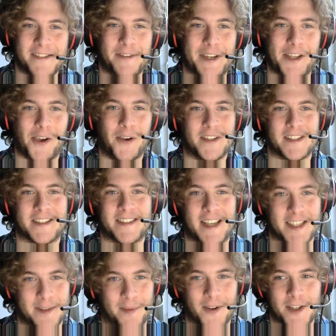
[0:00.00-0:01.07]
video as
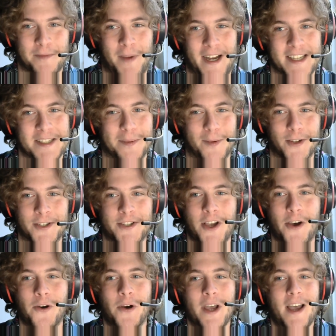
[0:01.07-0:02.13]
accessible as possible,
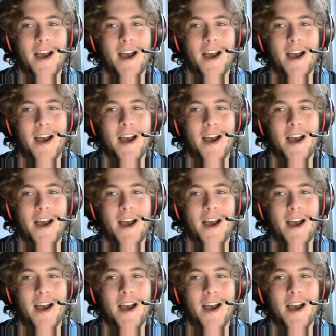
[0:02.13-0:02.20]
so